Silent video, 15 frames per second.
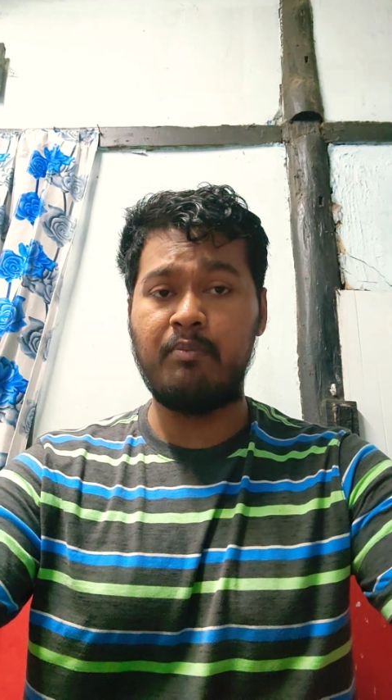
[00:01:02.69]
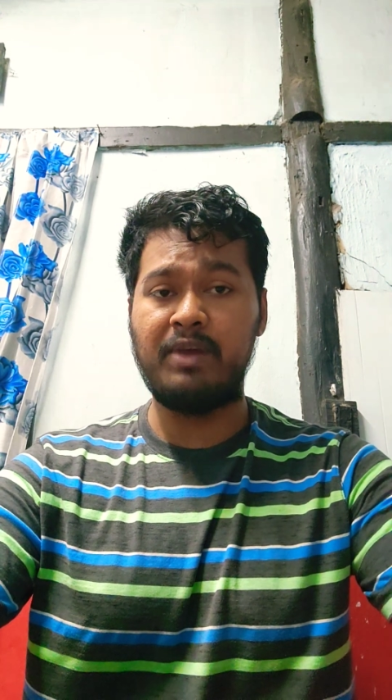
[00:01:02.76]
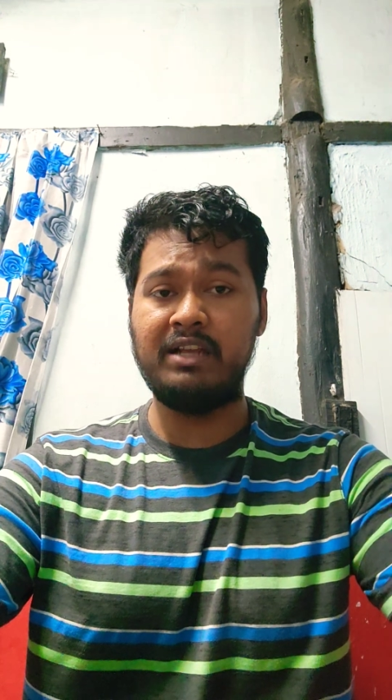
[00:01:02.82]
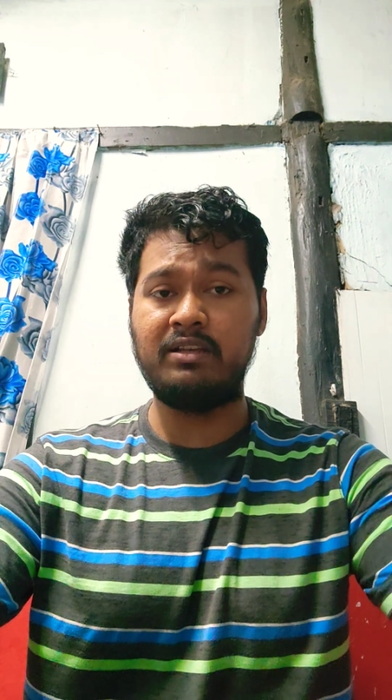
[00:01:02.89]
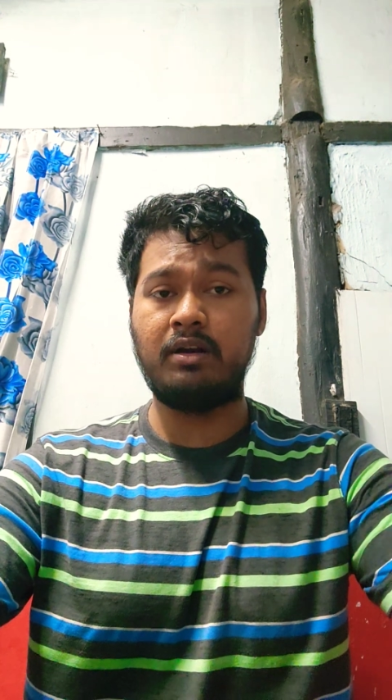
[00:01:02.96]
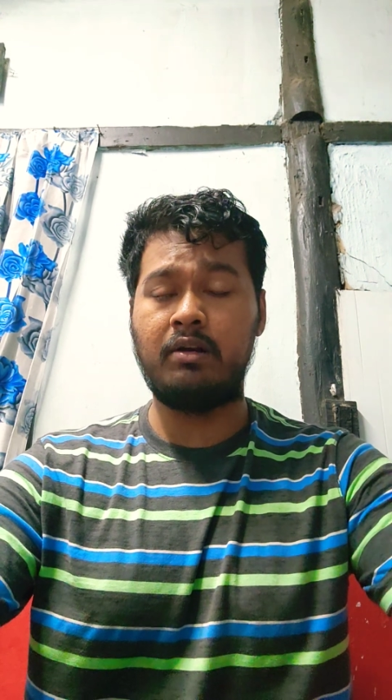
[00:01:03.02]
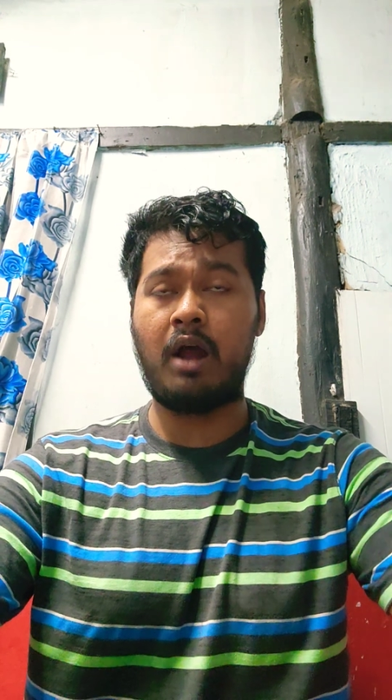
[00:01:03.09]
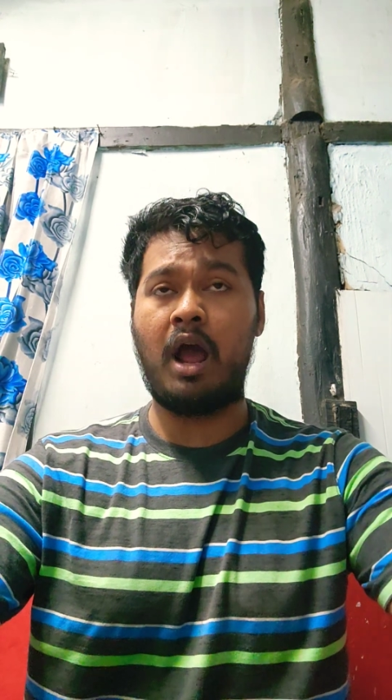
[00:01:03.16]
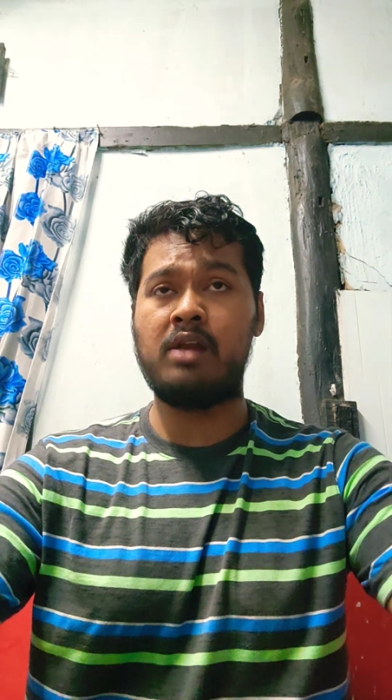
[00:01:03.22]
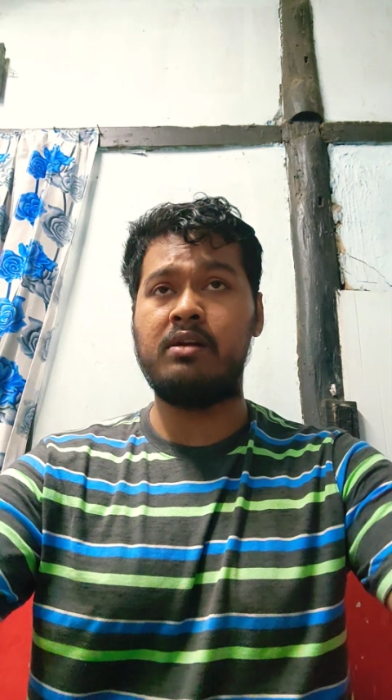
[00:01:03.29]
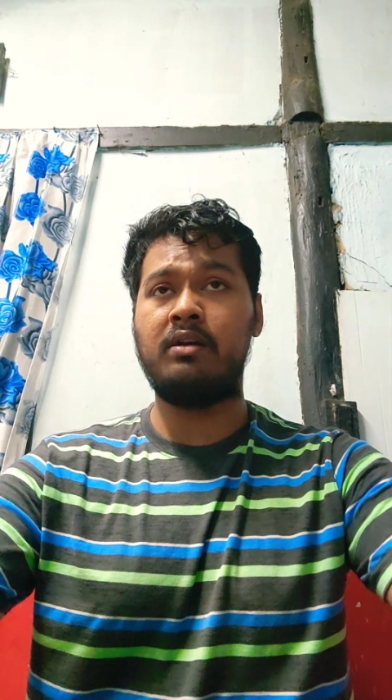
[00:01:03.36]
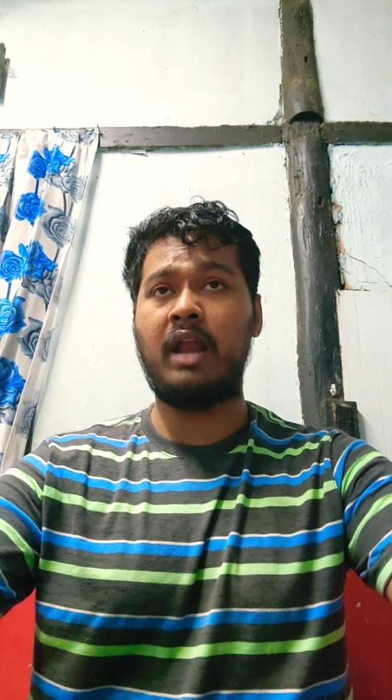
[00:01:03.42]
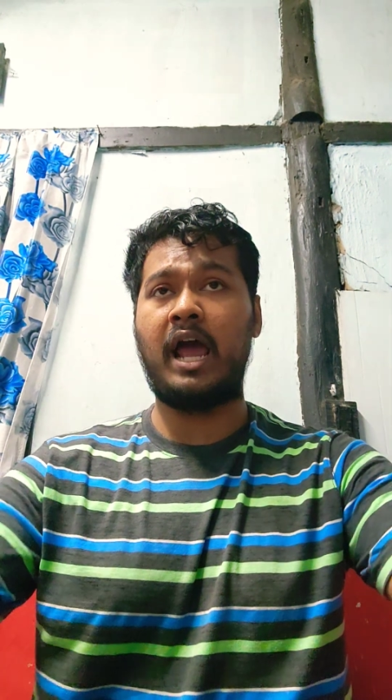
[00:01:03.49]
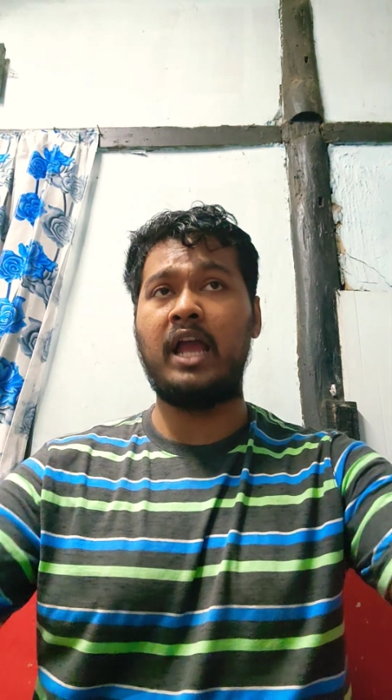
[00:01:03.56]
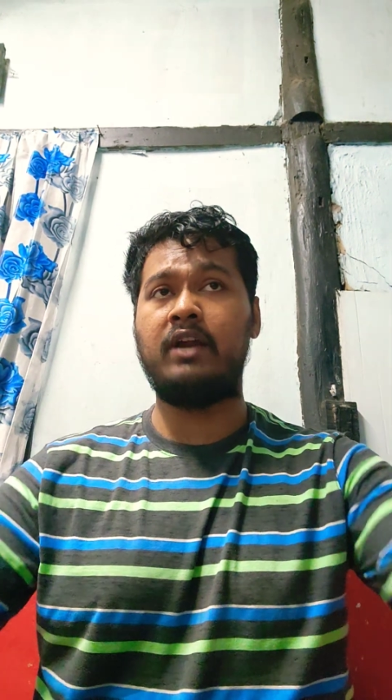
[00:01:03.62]
bitter
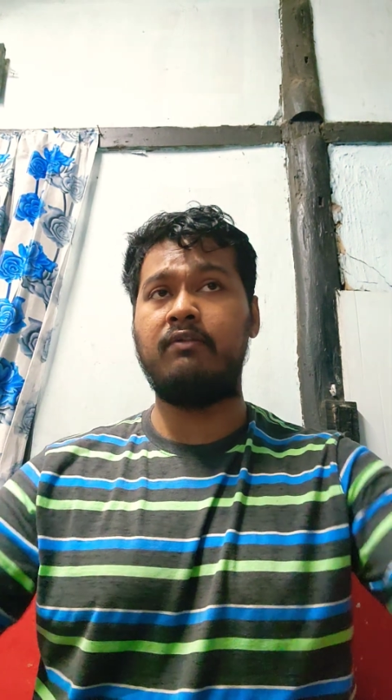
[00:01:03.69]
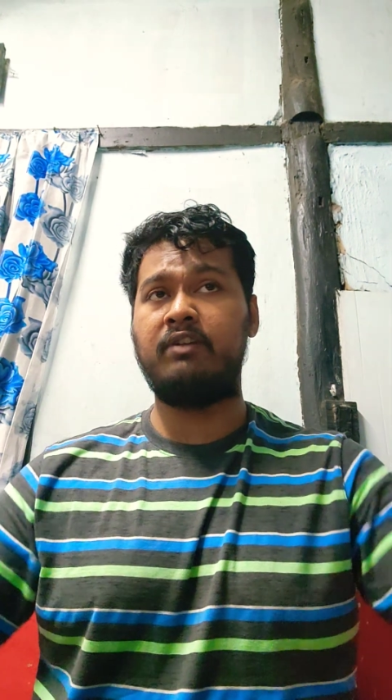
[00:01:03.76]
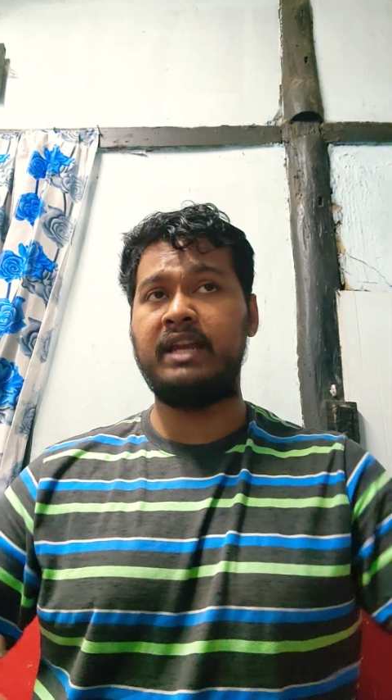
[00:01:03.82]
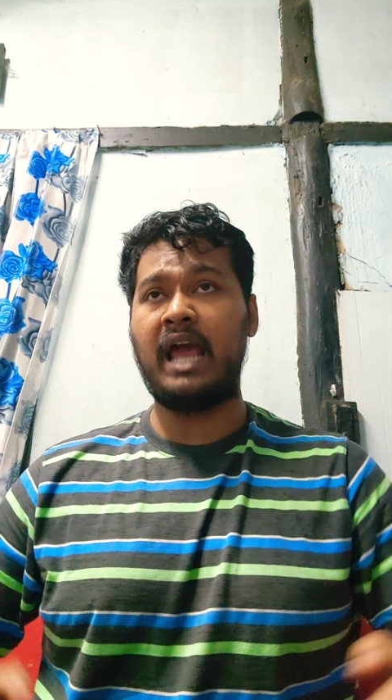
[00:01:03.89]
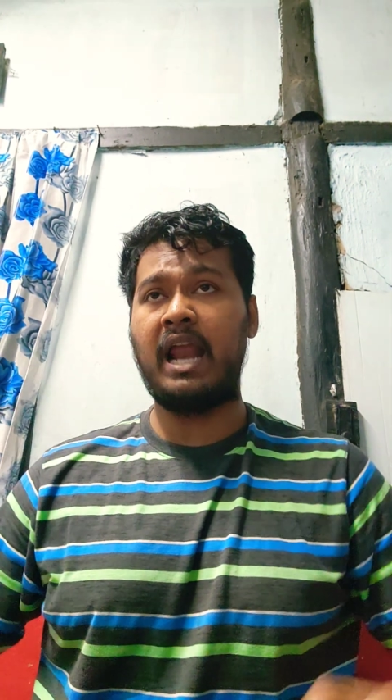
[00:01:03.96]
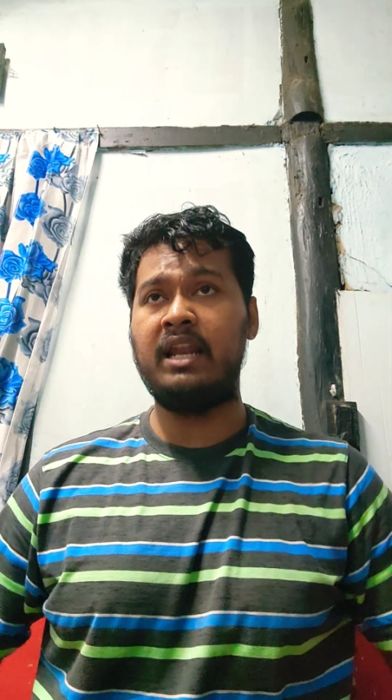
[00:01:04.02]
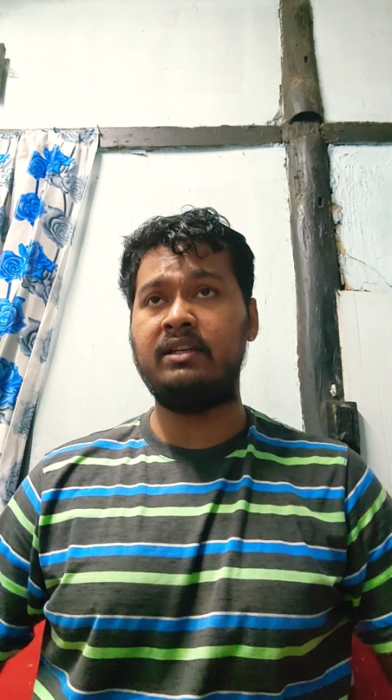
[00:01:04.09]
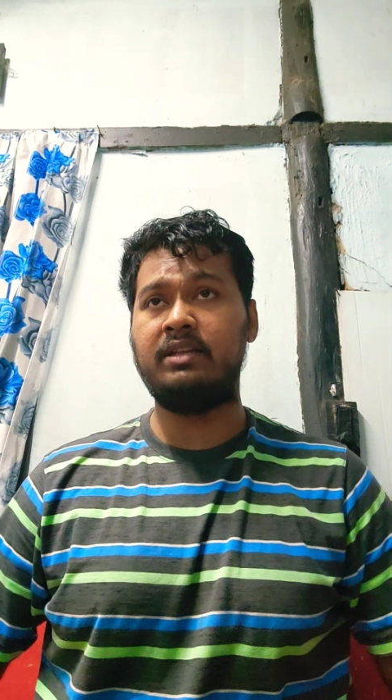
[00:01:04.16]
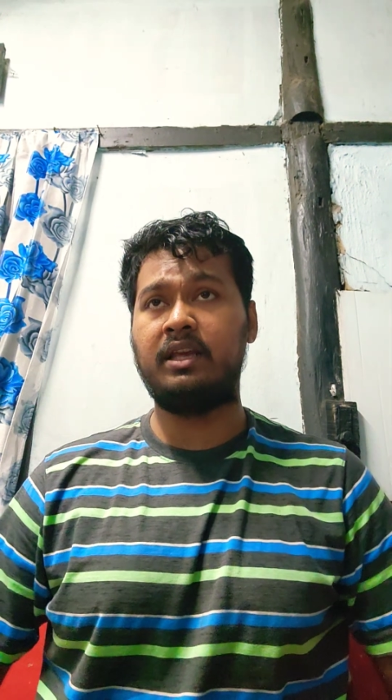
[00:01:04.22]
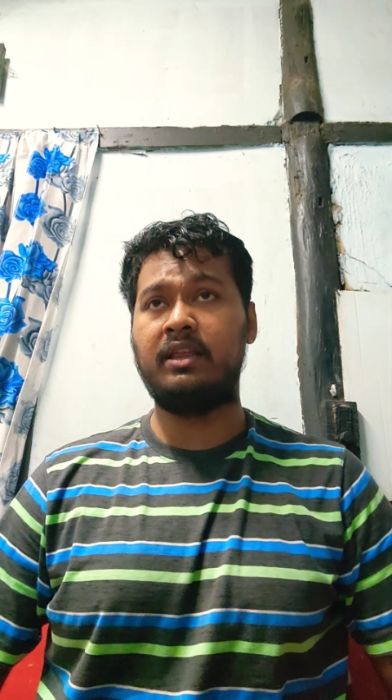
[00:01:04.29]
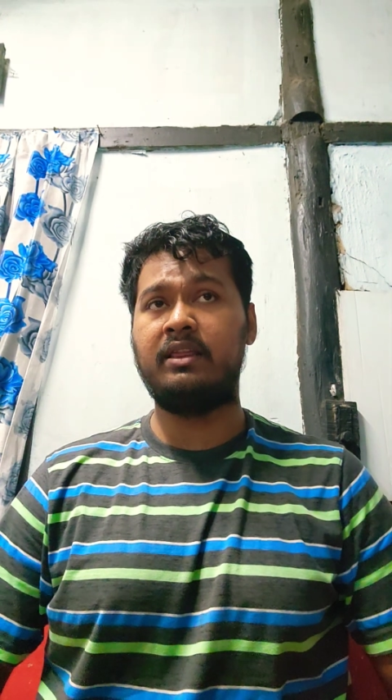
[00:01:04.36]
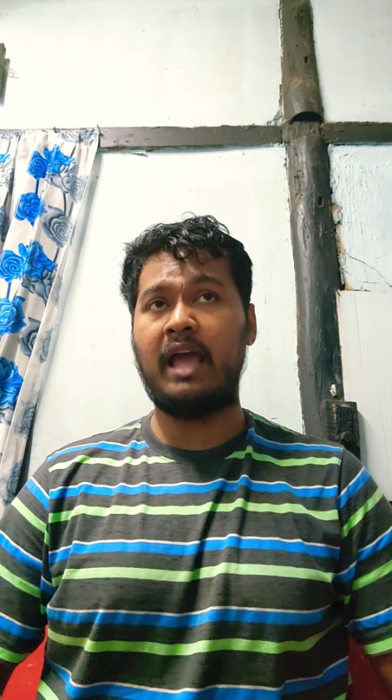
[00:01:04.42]
underlying reality